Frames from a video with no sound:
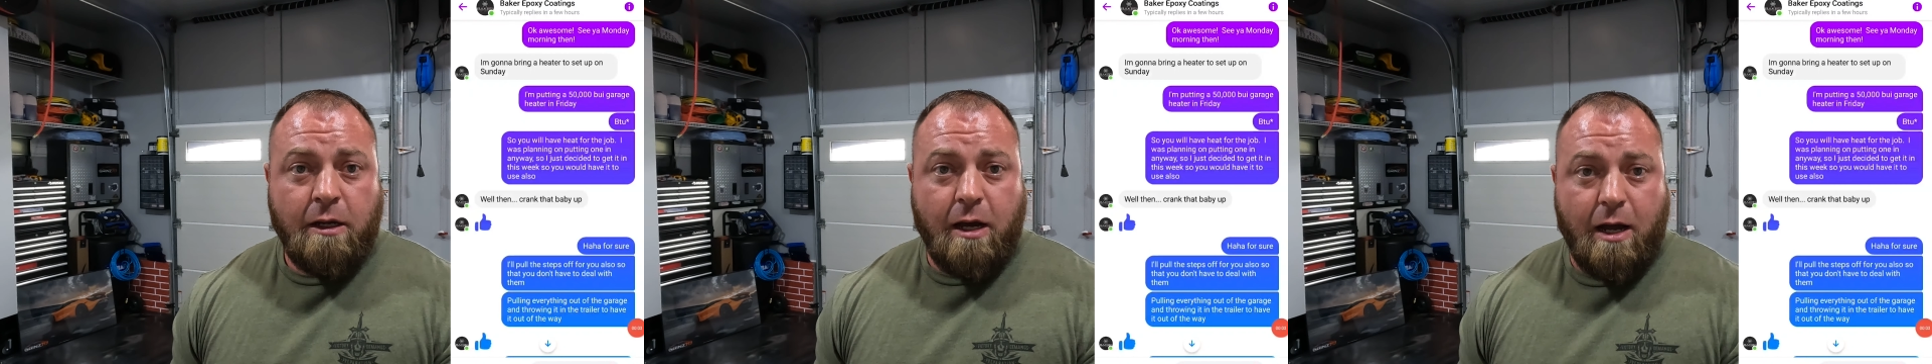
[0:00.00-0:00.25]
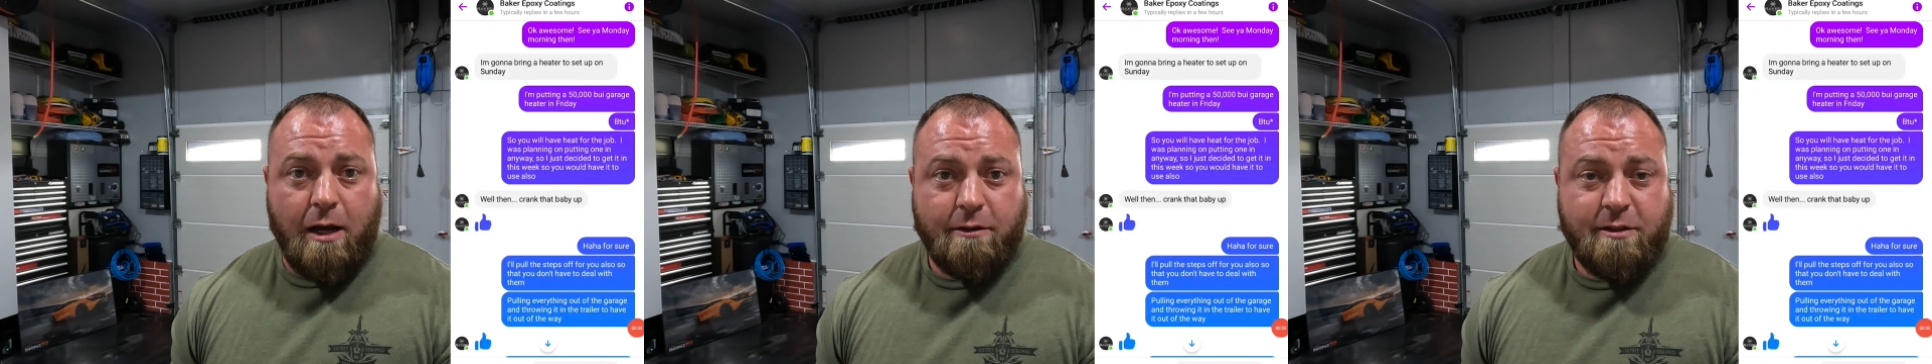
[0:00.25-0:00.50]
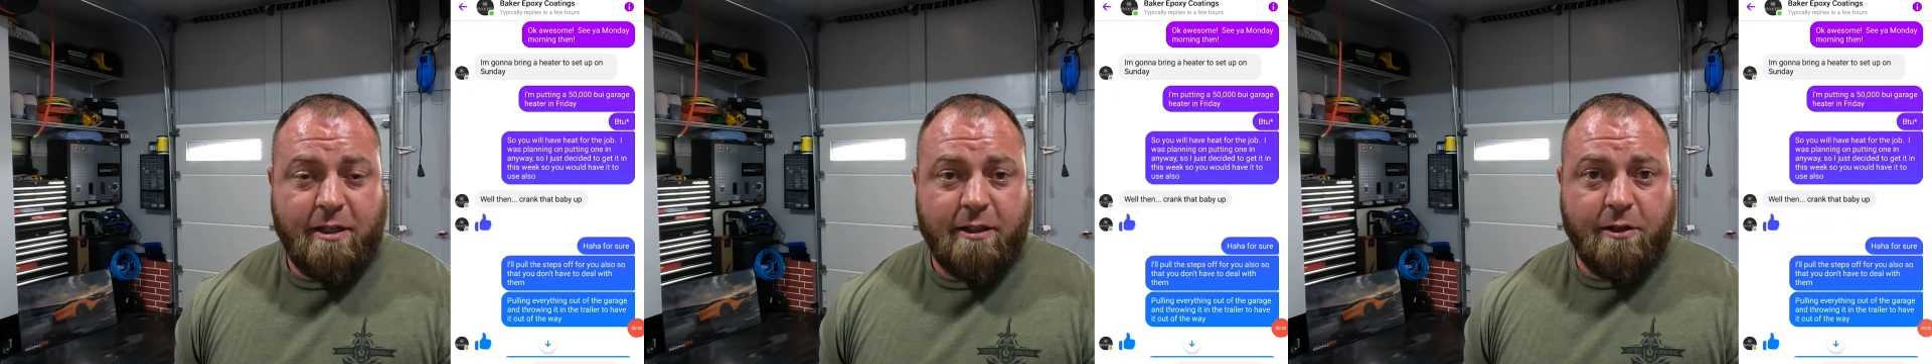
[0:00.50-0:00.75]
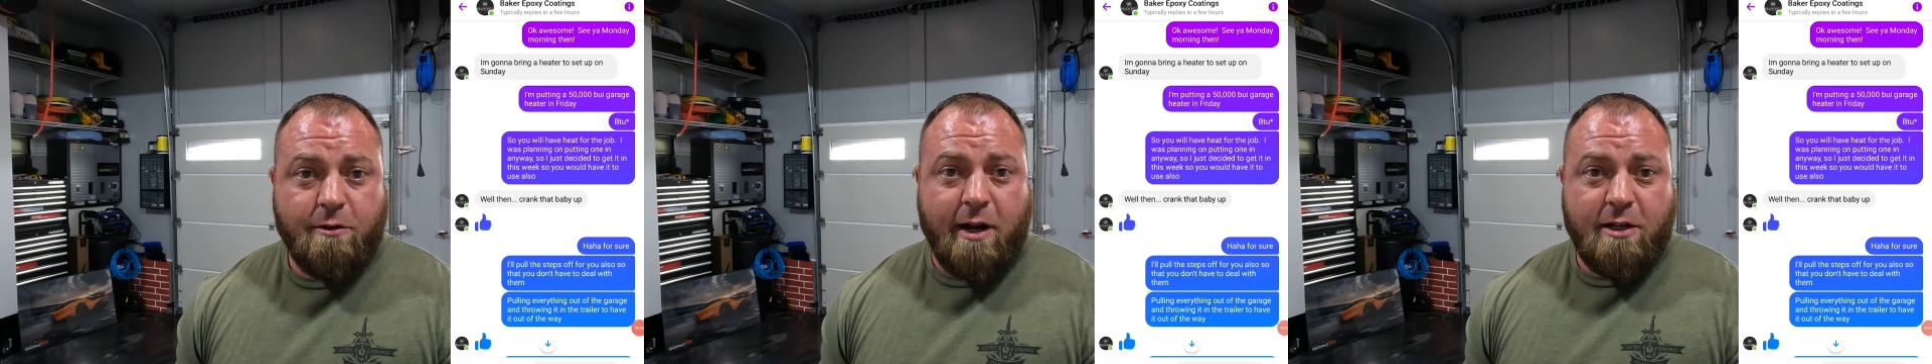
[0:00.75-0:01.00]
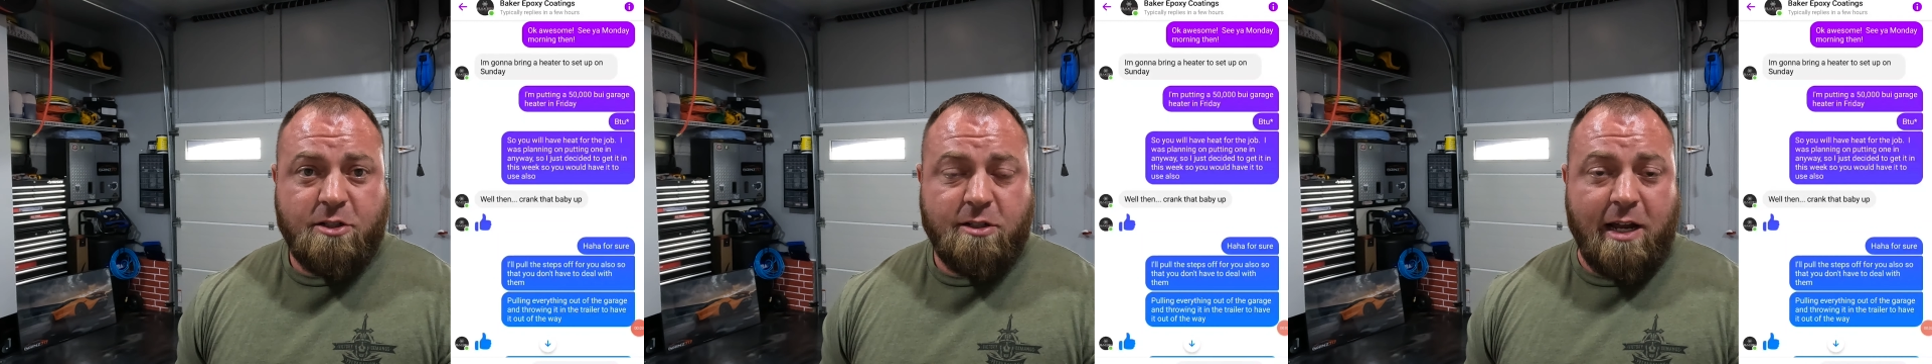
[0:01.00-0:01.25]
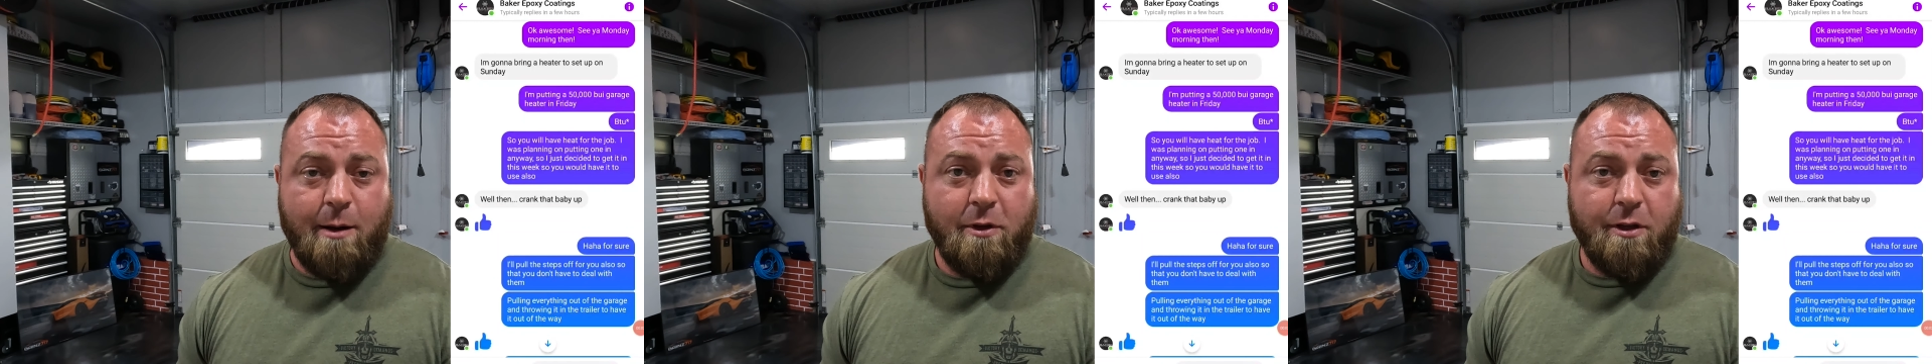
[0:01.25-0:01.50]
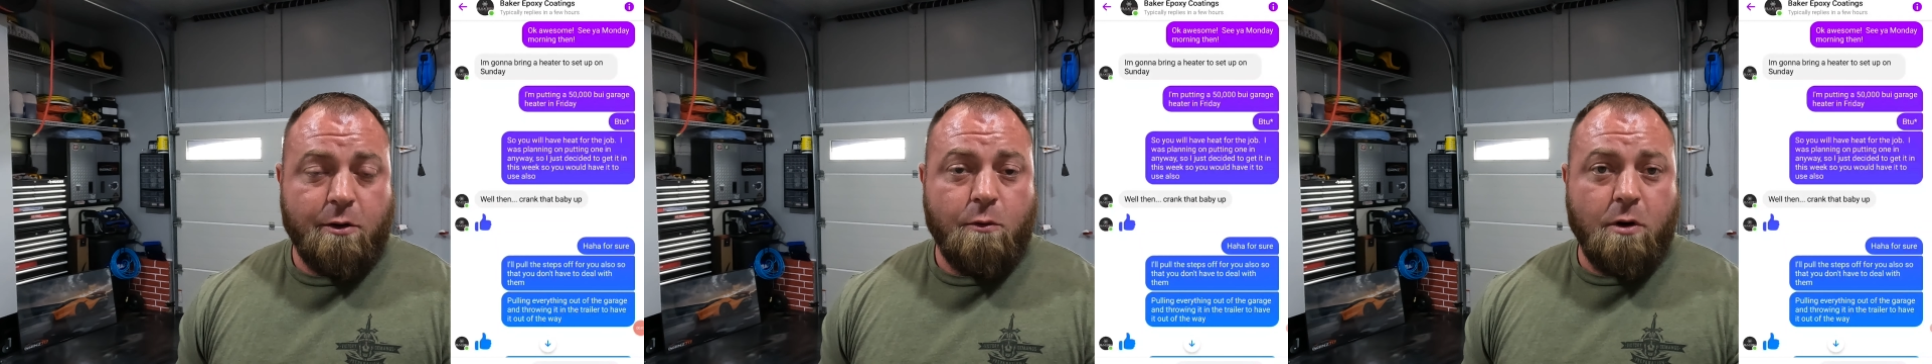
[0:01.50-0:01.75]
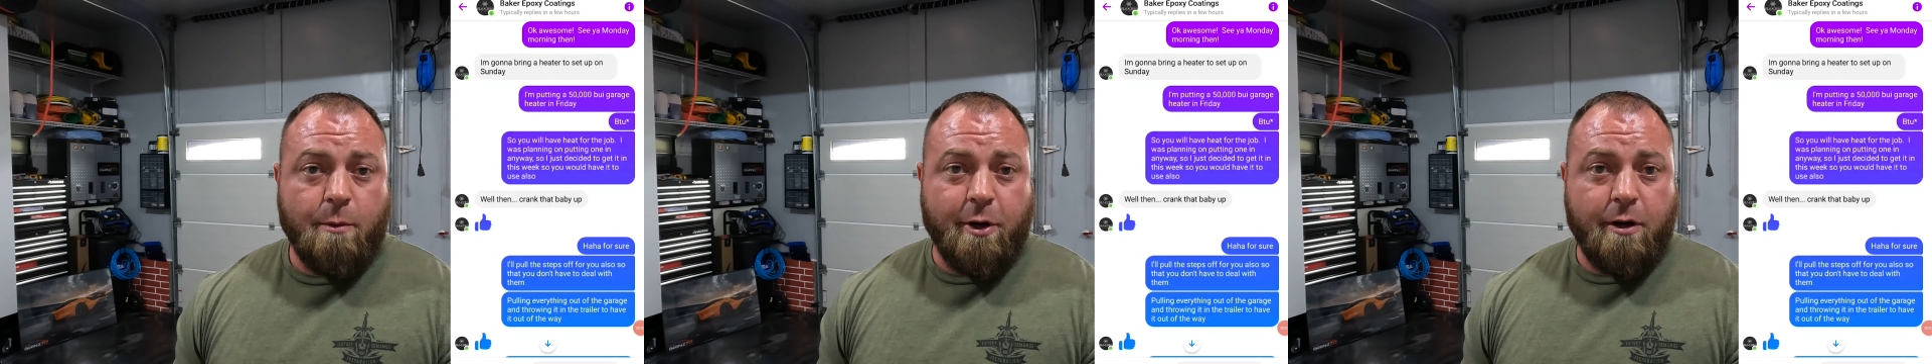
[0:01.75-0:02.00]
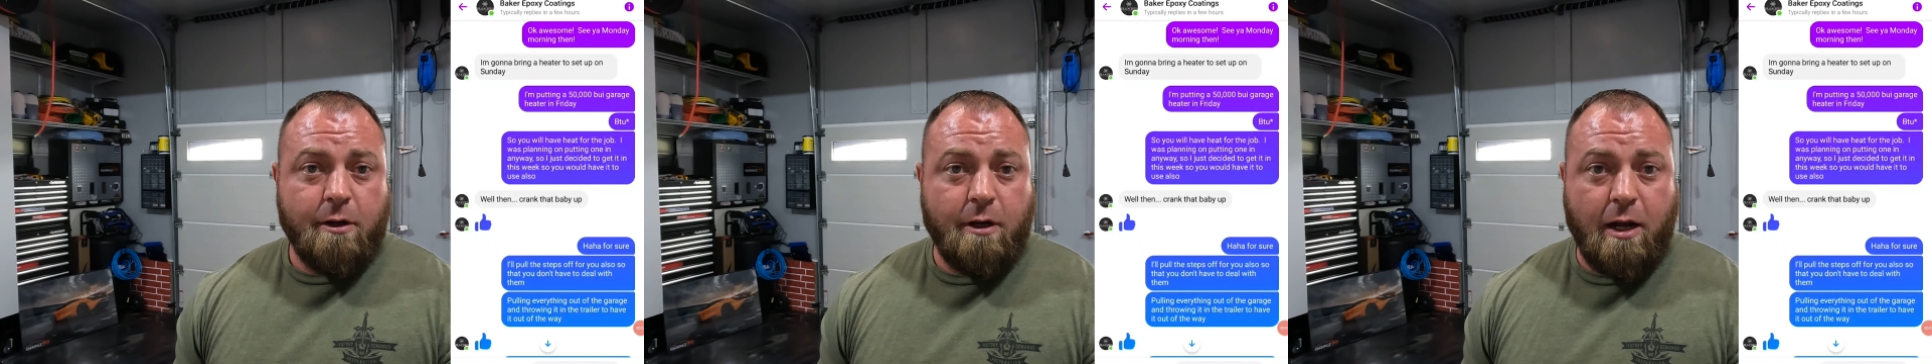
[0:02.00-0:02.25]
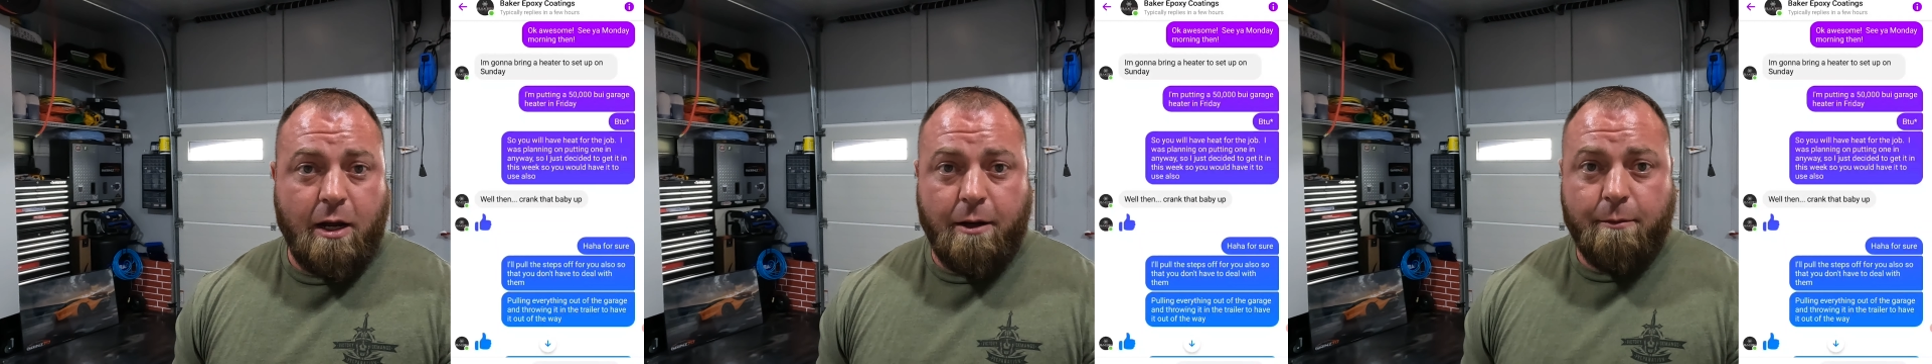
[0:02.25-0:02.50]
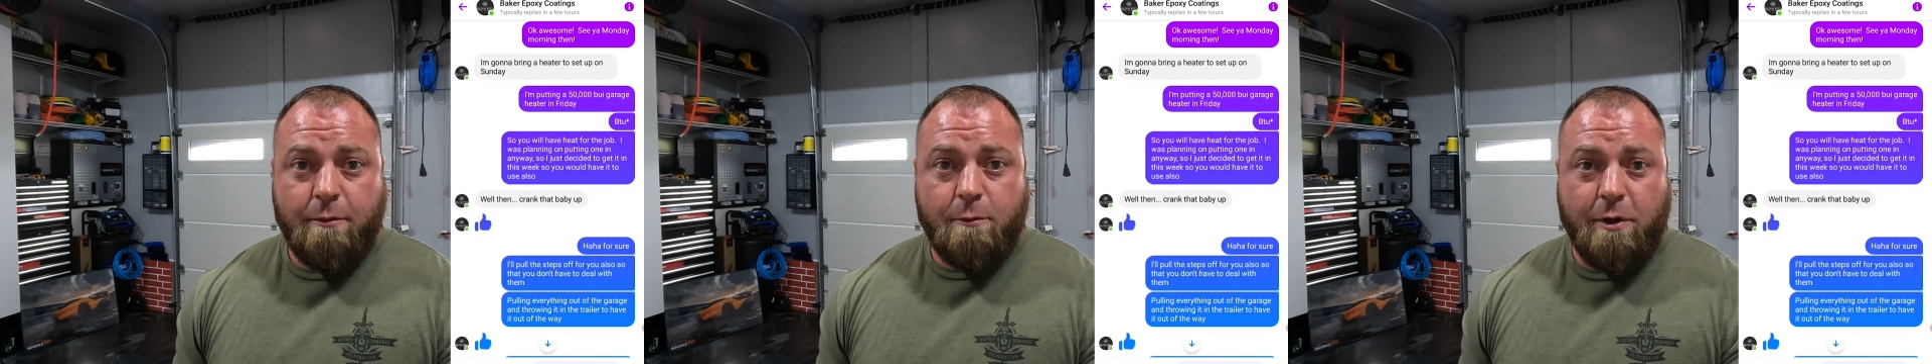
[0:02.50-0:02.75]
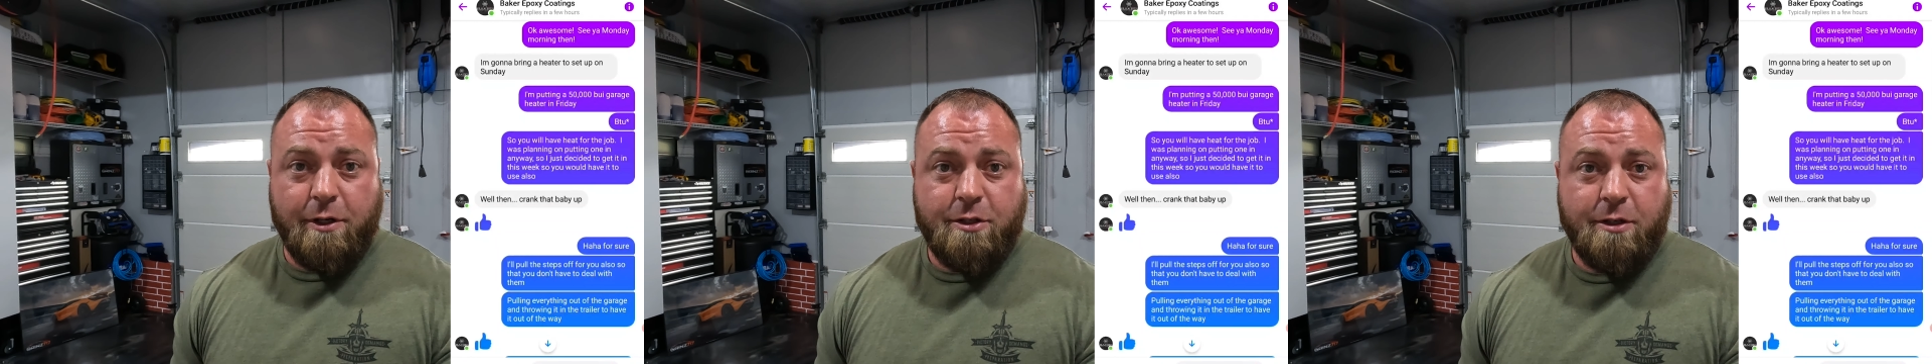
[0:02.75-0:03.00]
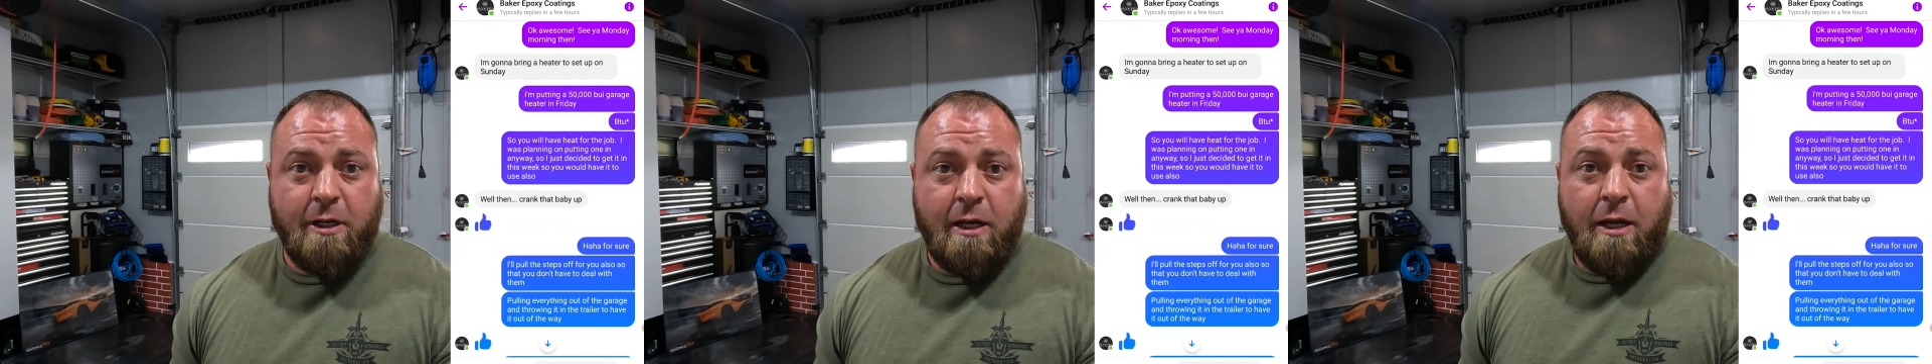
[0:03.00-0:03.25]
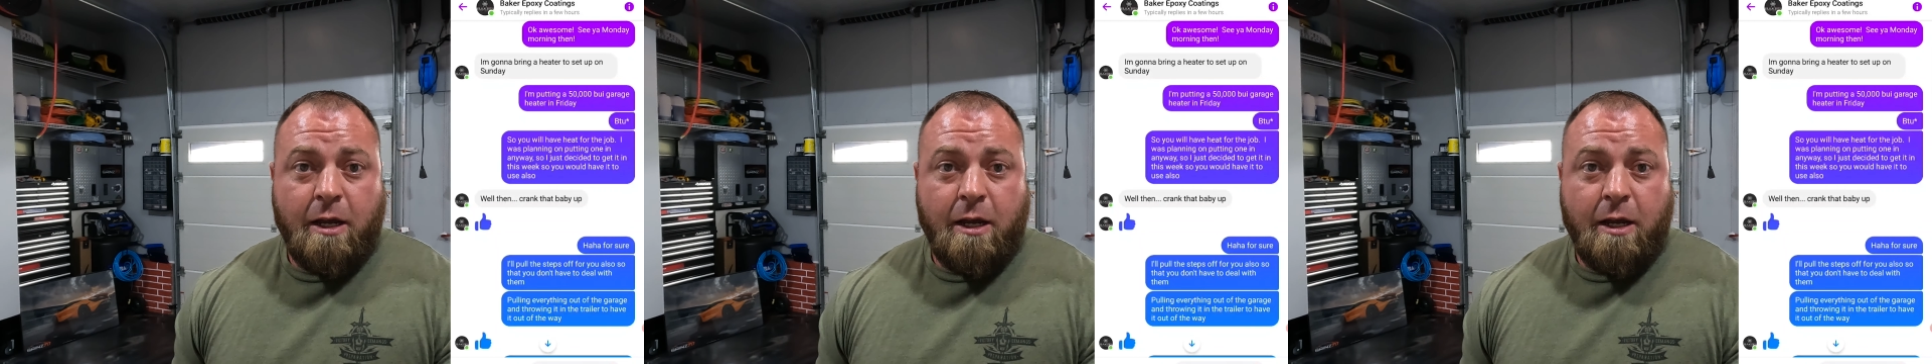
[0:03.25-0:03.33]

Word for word: uh, to get the garage slab a little warmer, uh, which